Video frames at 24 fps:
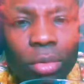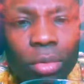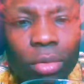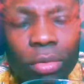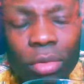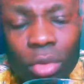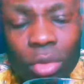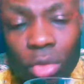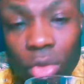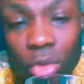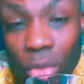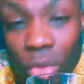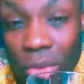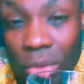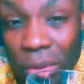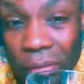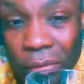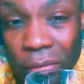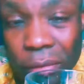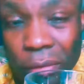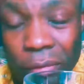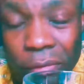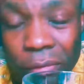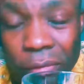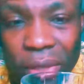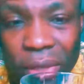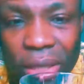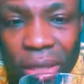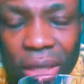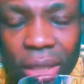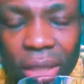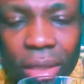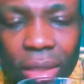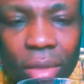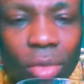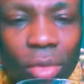to use it for
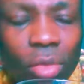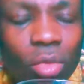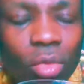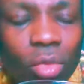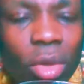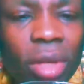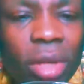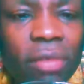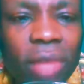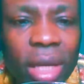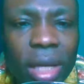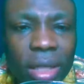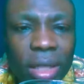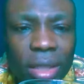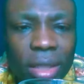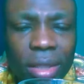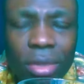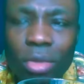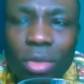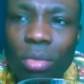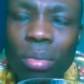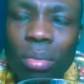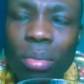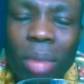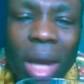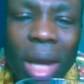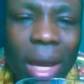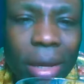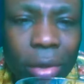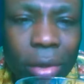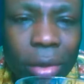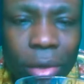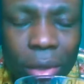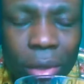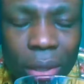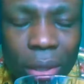feeding, whatever it is, to buy
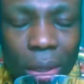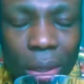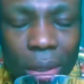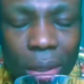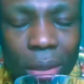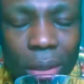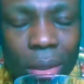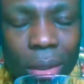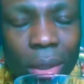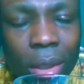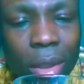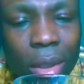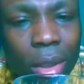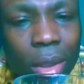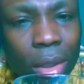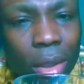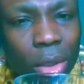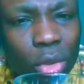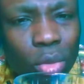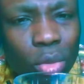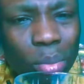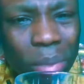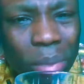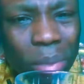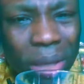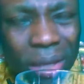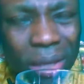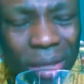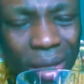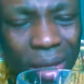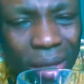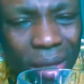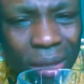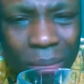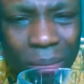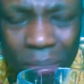a car, to pay
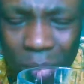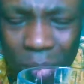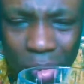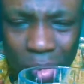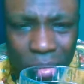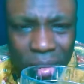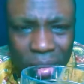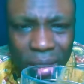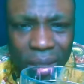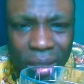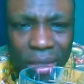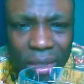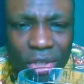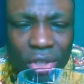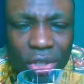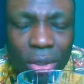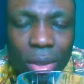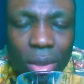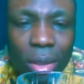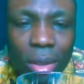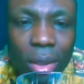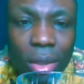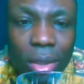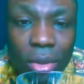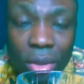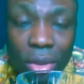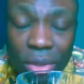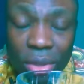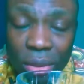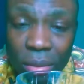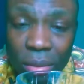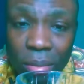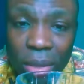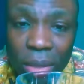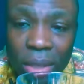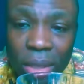down a mortgage? It
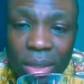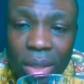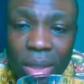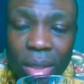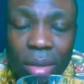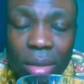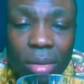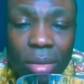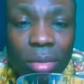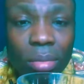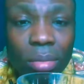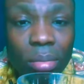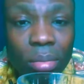doesn't matter.